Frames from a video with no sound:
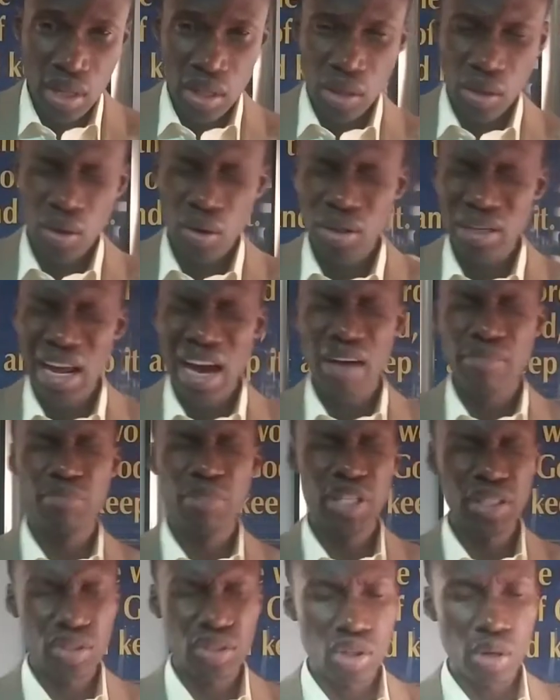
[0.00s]
Lord, have
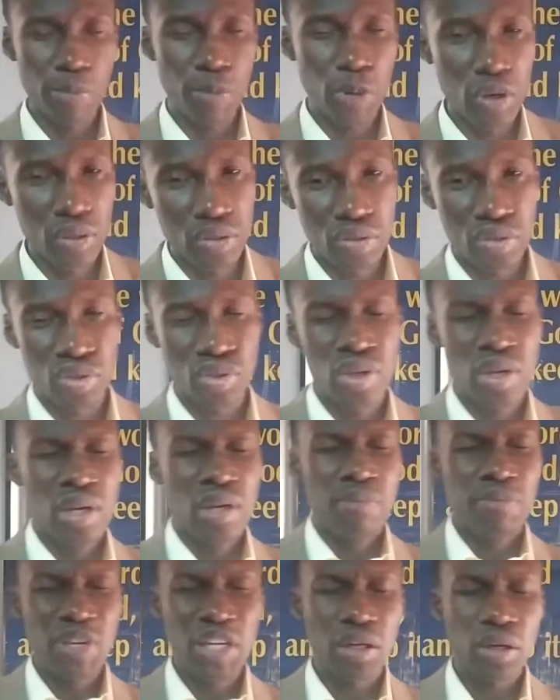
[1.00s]
mercy upon us,
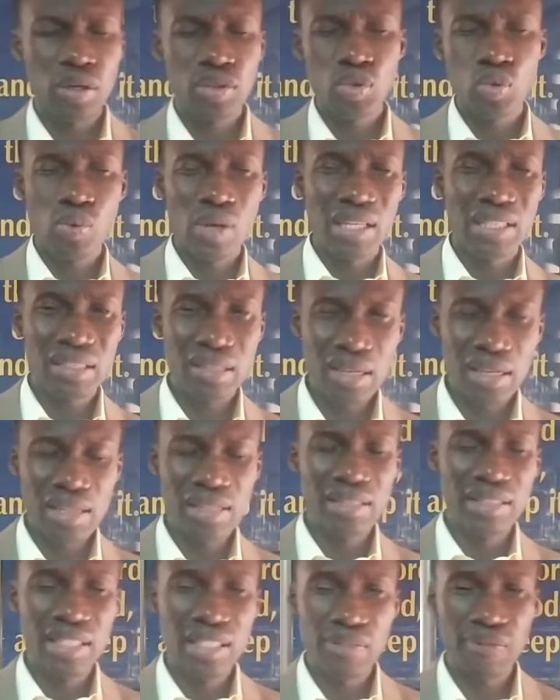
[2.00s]
because we are still
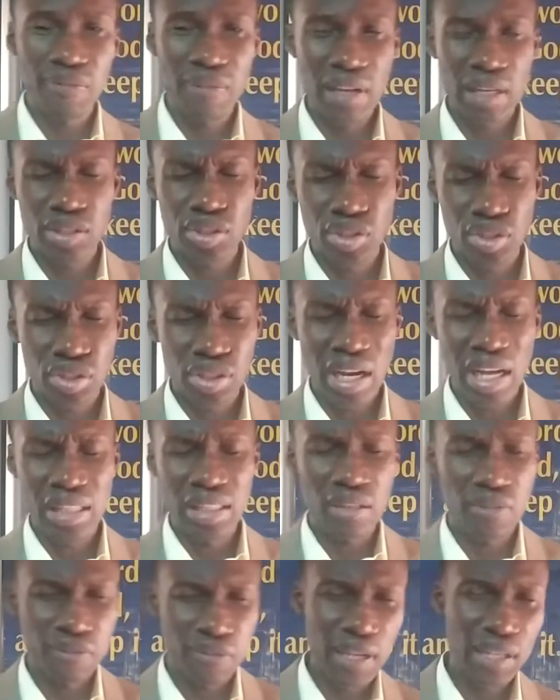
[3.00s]
in this flesh, and
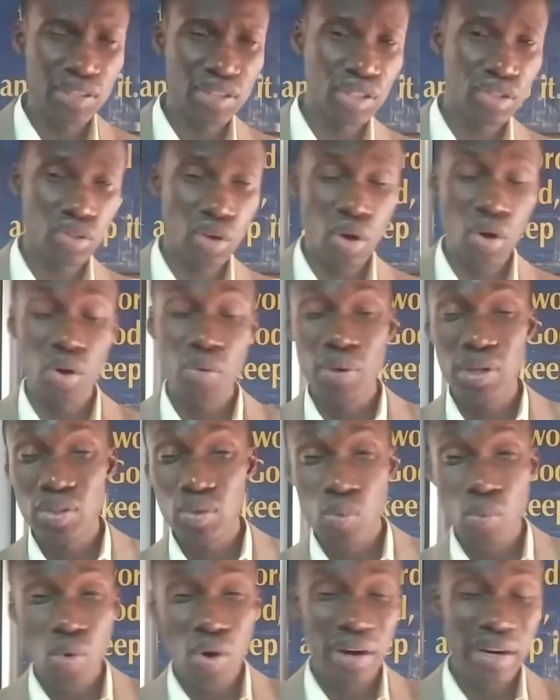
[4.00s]
the flesh is always
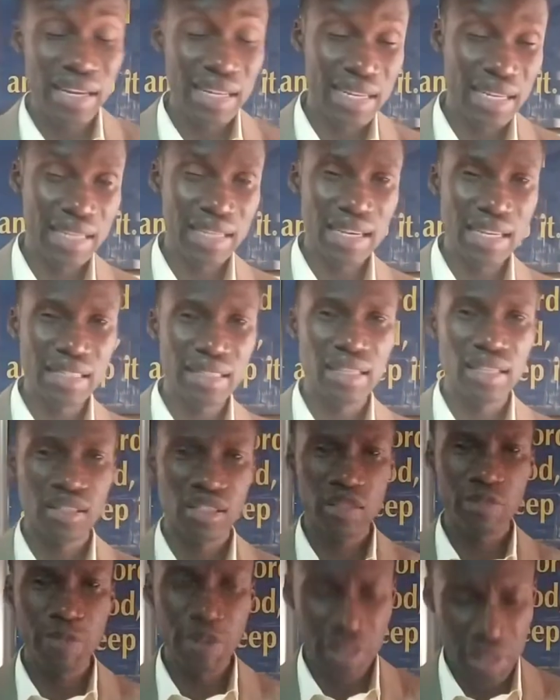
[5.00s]
warring against the
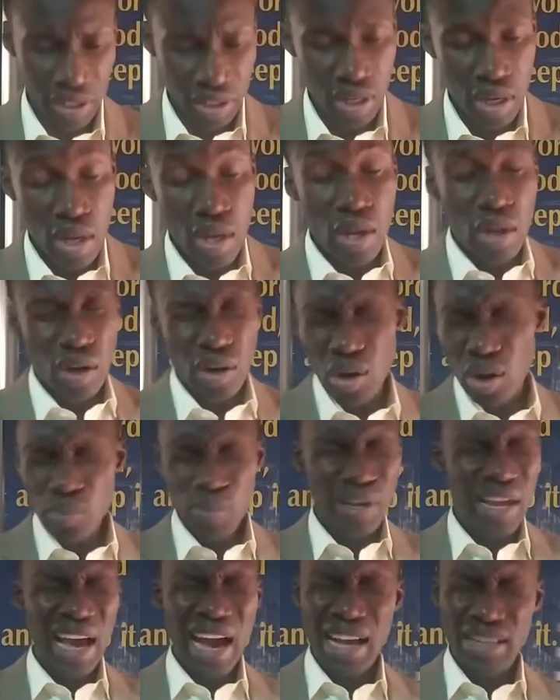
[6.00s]
spirit. Lord,
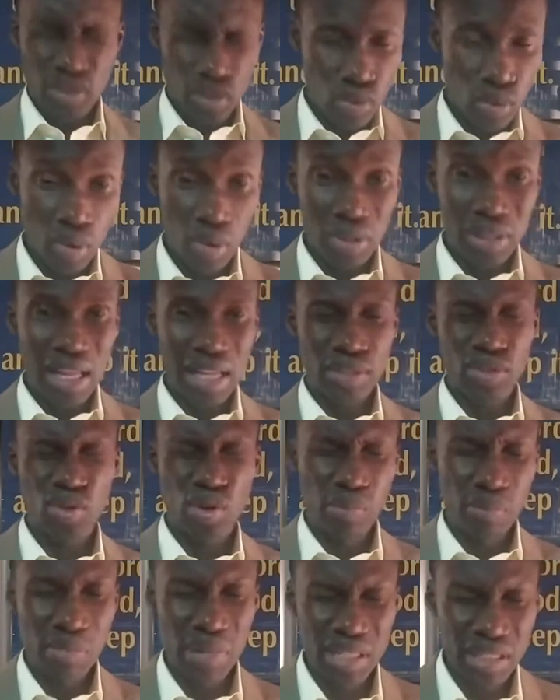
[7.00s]
we ask, O God, that
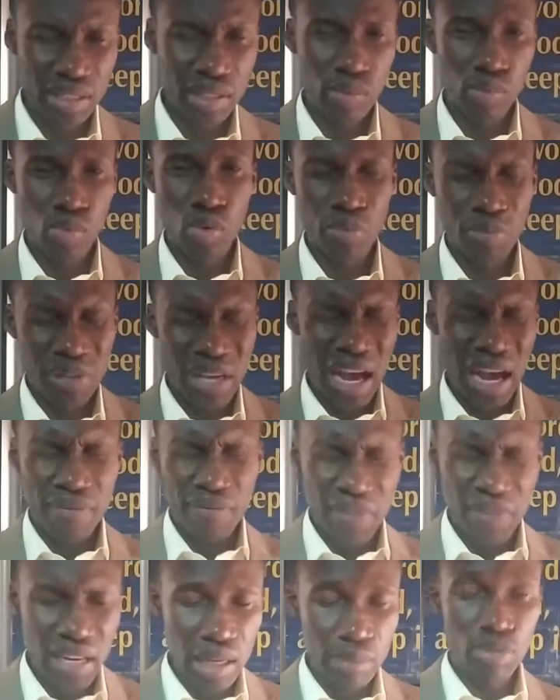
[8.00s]
your mercy will be
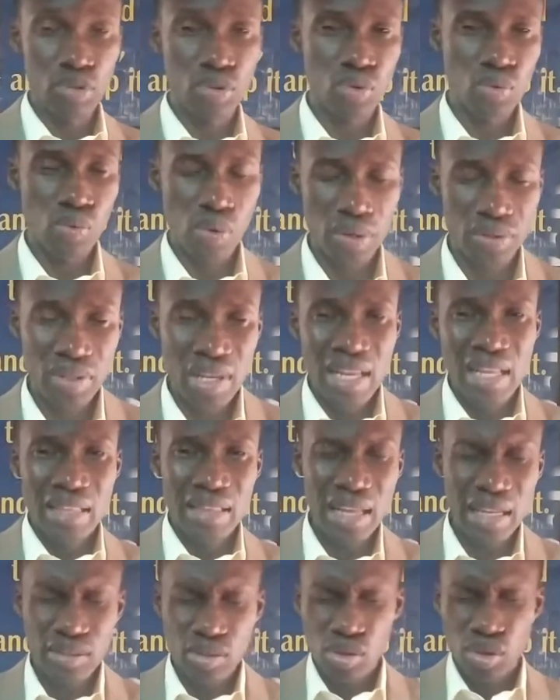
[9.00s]
available to us,
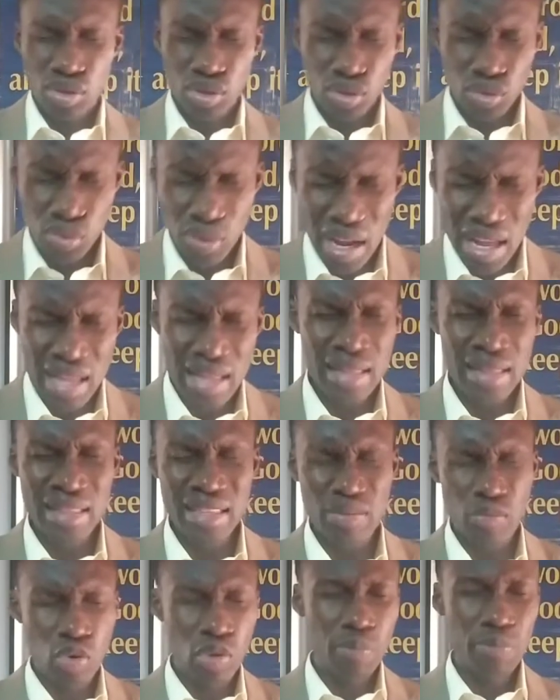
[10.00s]
that your strength
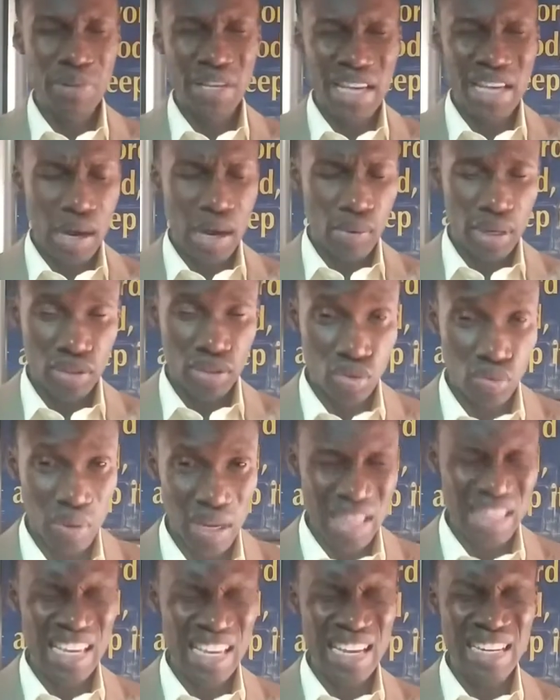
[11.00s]
will be our
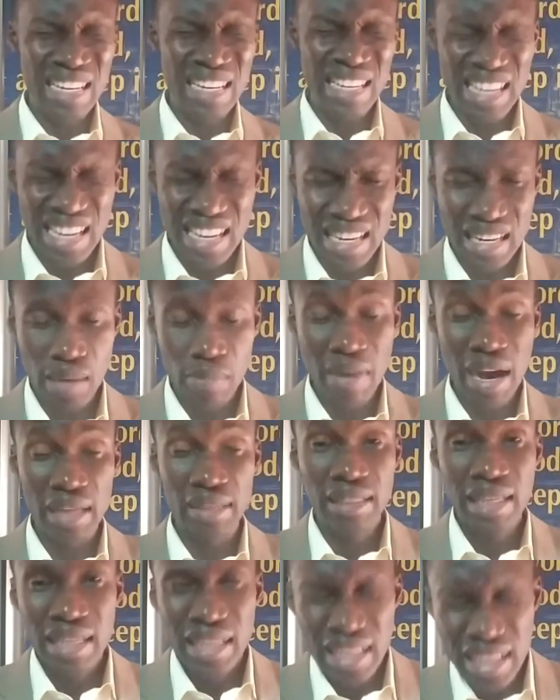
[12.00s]
strength in the inner man.
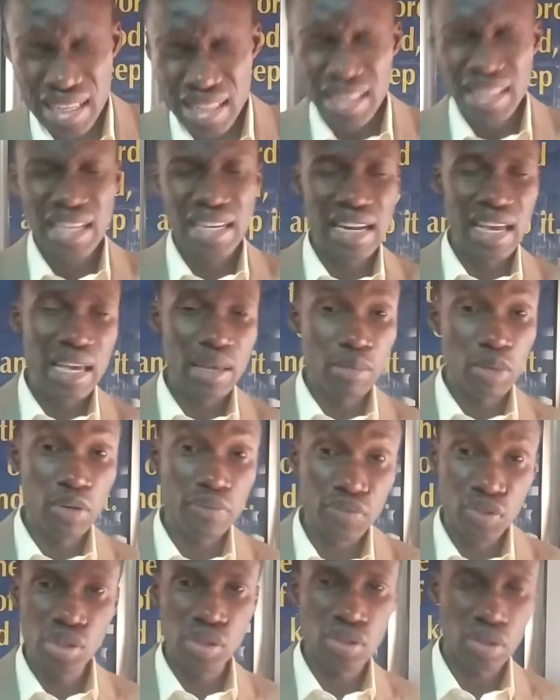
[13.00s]
In the name
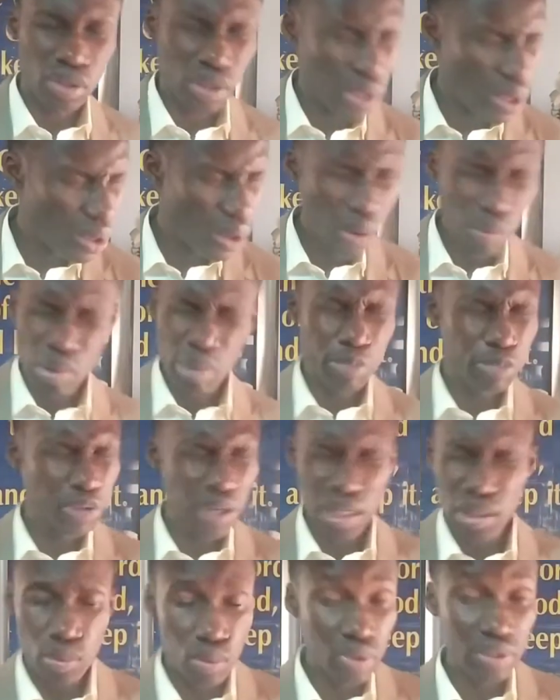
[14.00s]
of Jesus, Lord, we
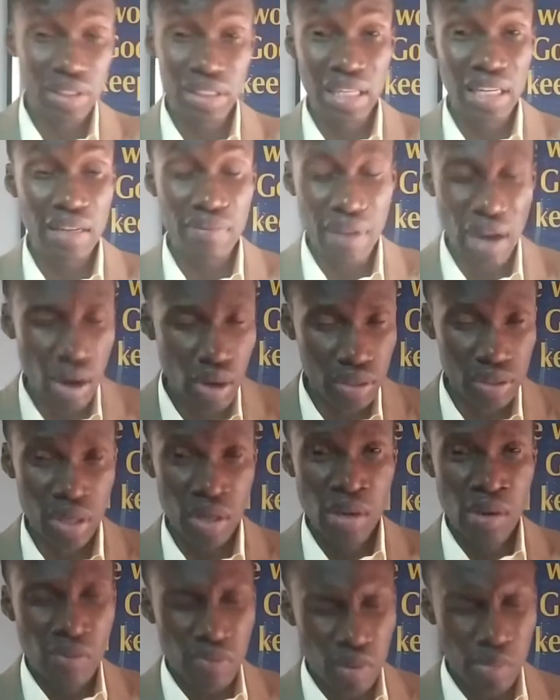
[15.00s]
pray you will deliver us
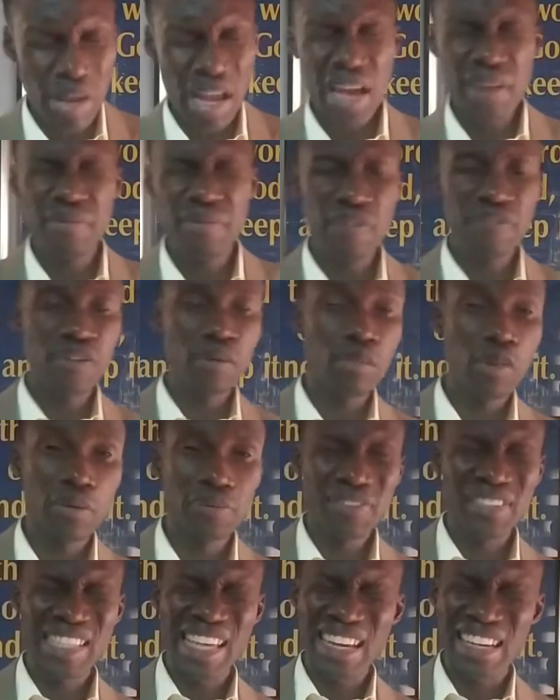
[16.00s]
from every form of
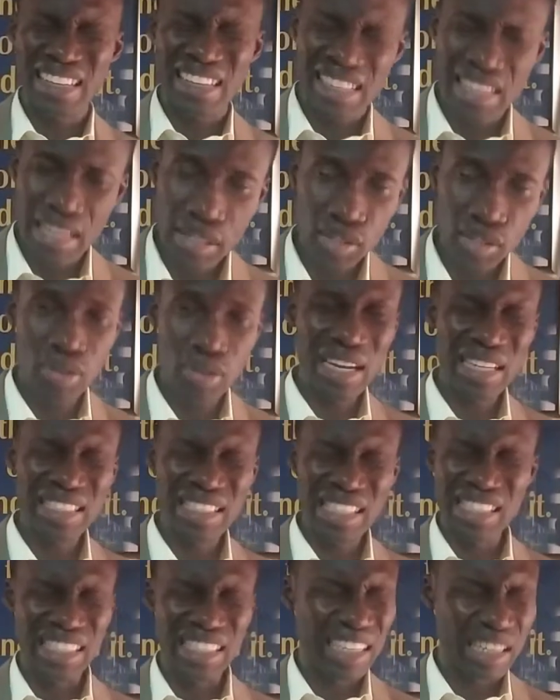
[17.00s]
segregation,
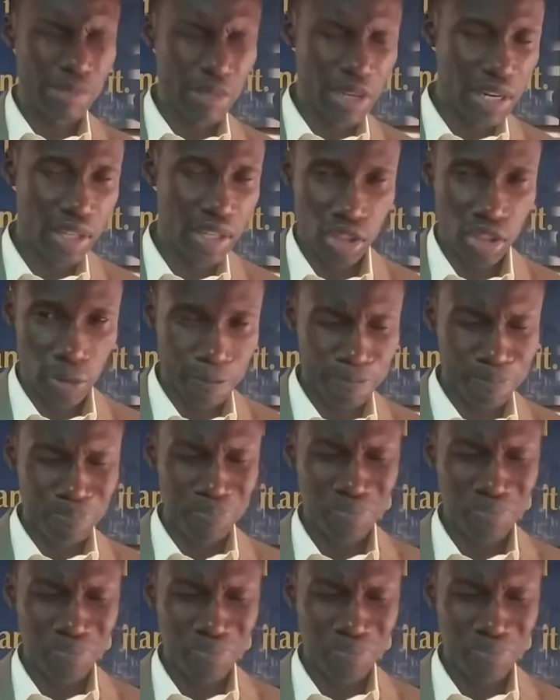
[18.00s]
discrimination.